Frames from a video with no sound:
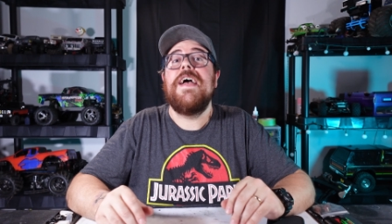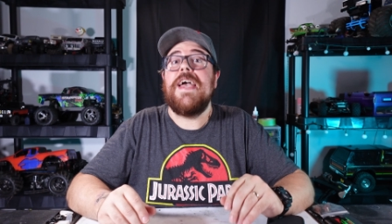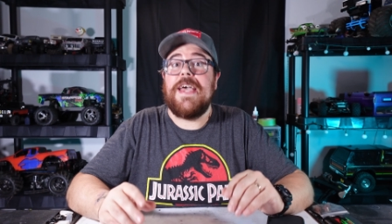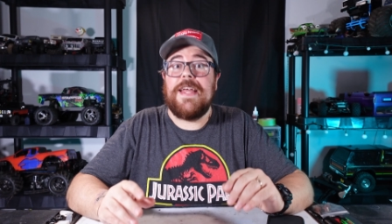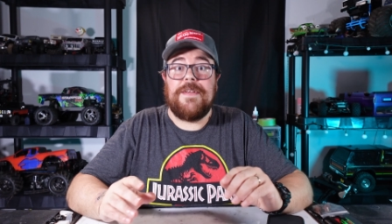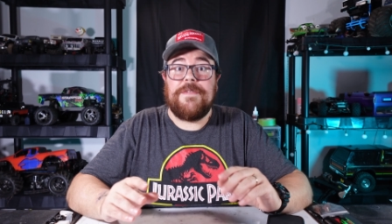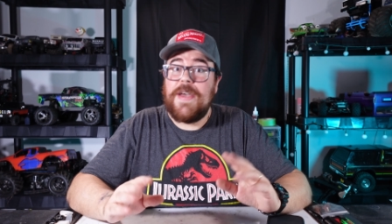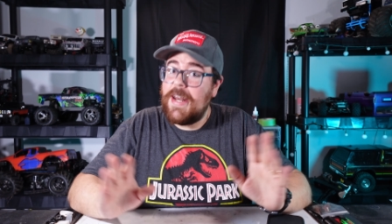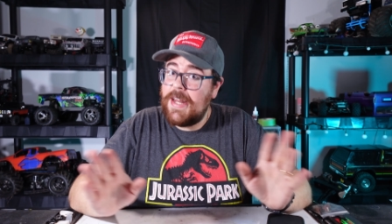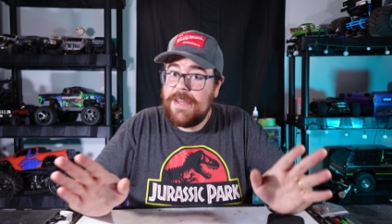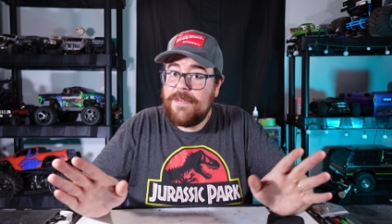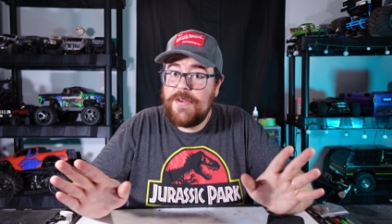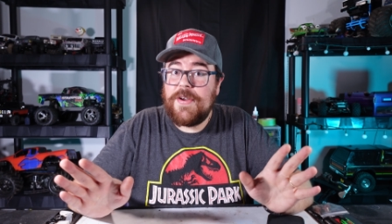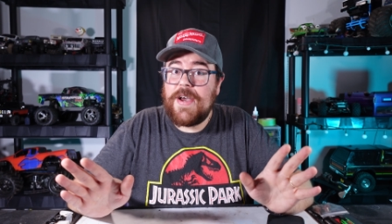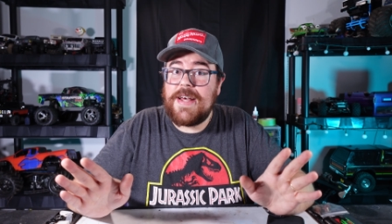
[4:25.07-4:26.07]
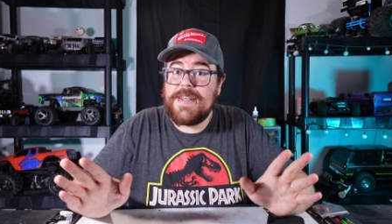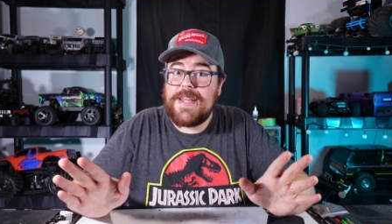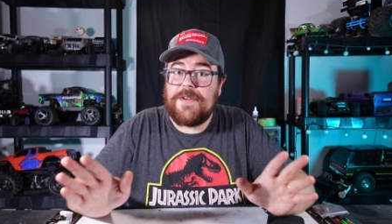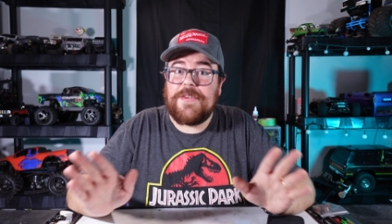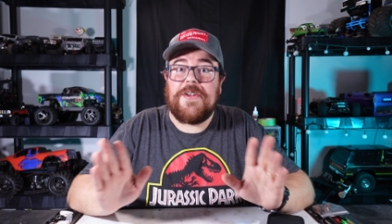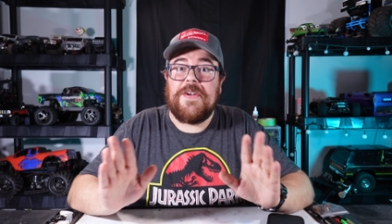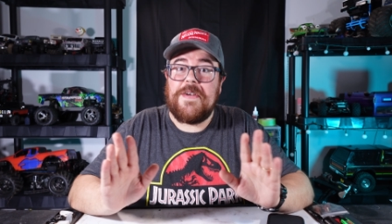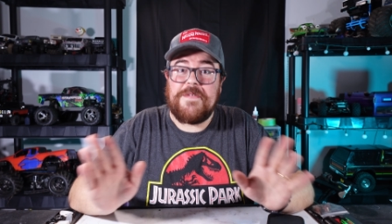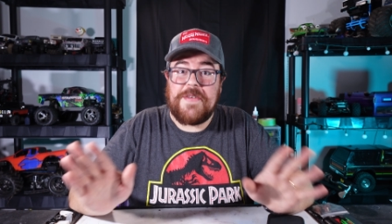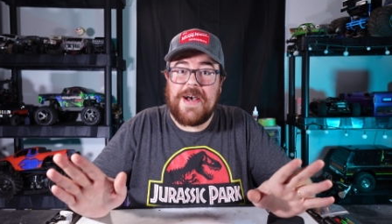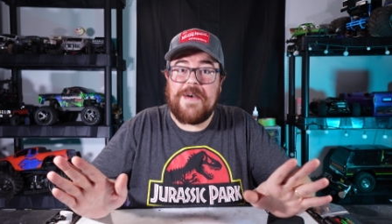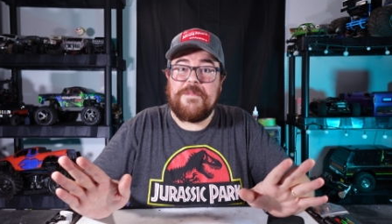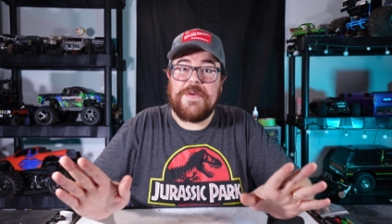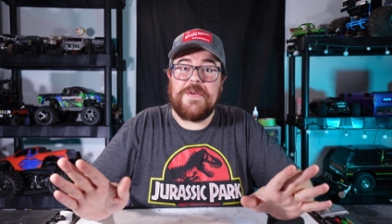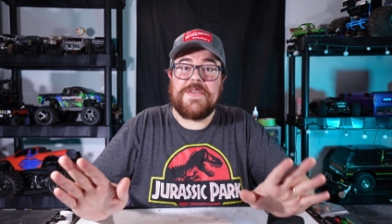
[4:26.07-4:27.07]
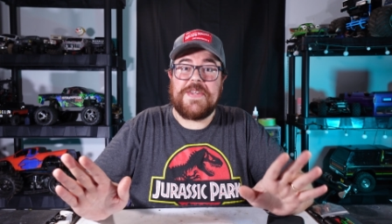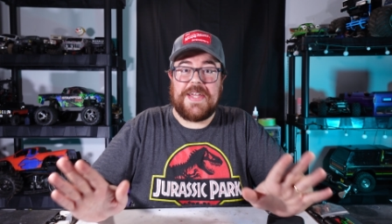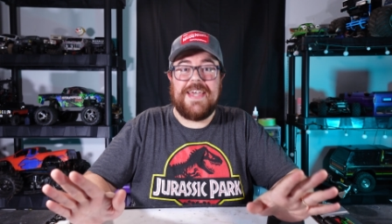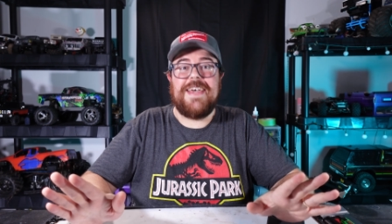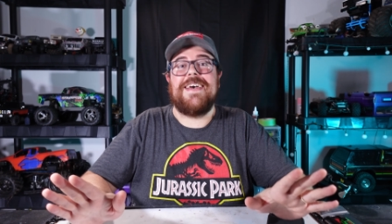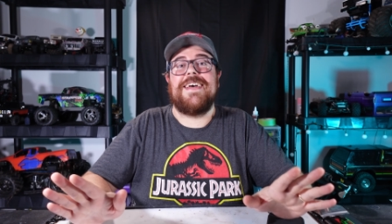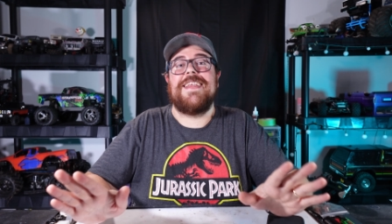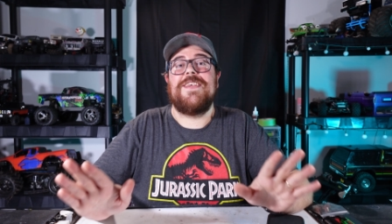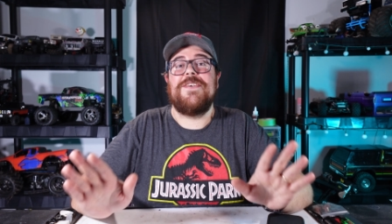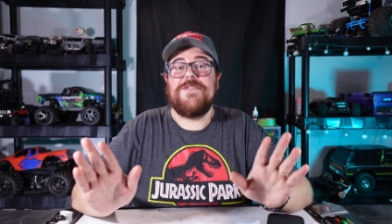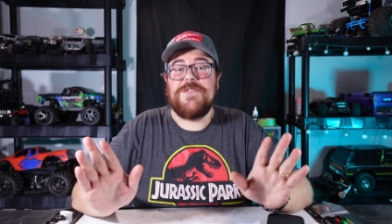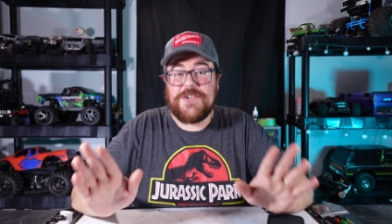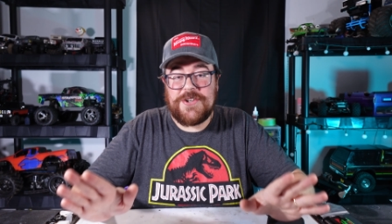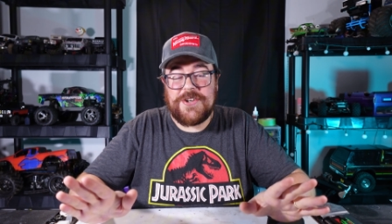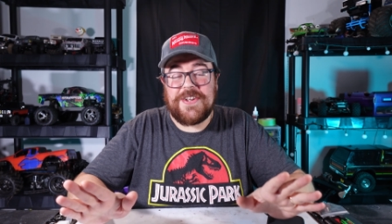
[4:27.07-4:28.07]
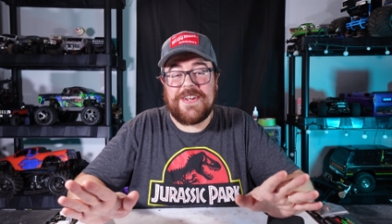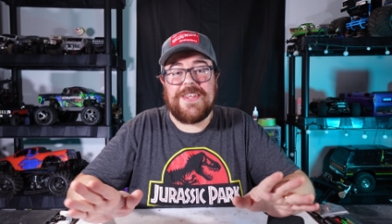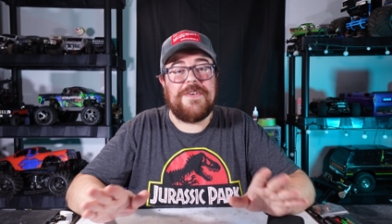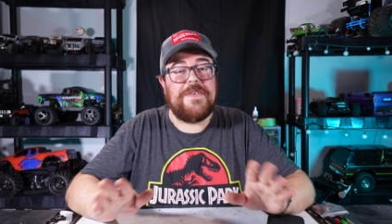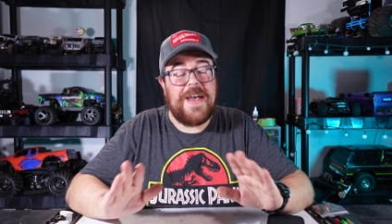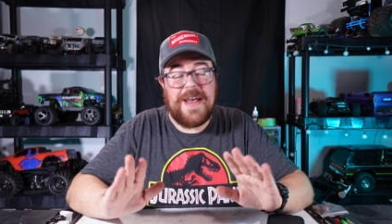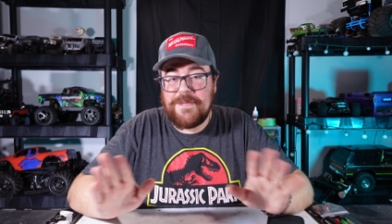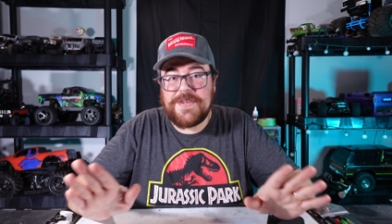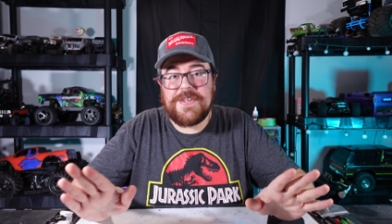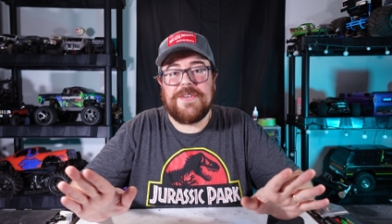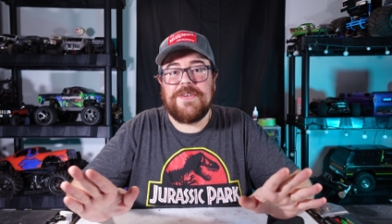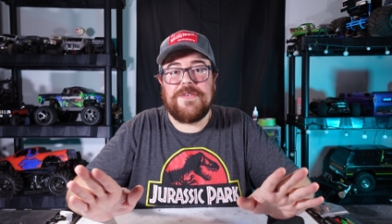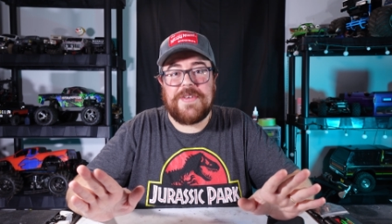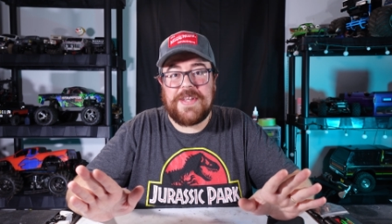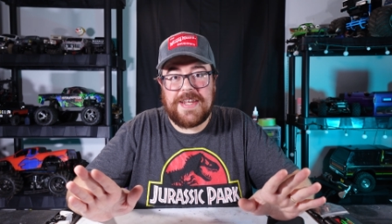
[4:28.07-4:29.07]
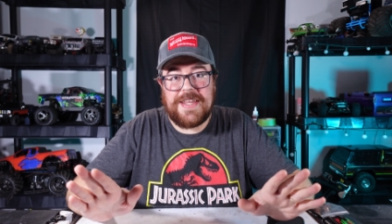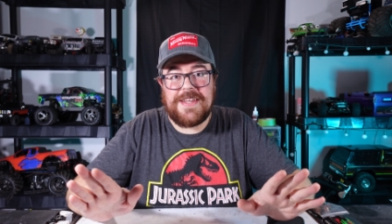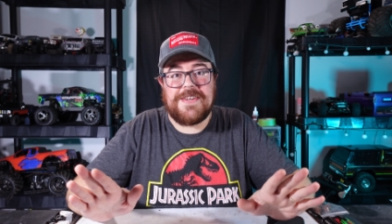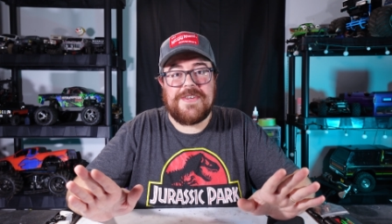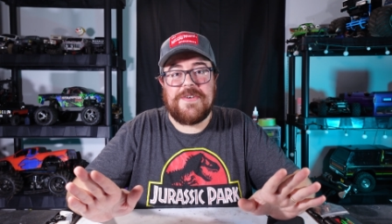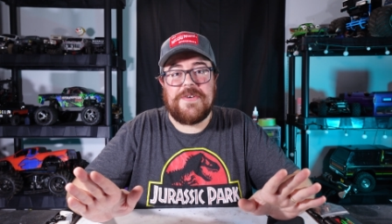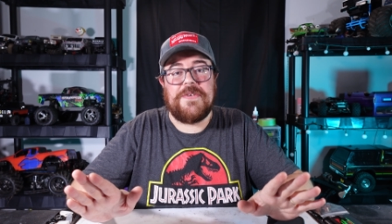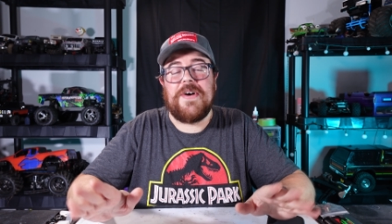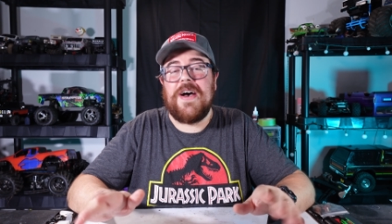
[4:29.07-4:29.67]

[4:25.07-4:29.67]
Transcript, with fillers: And if any of you guys out there have not built a kit, you should. You absolutely need to.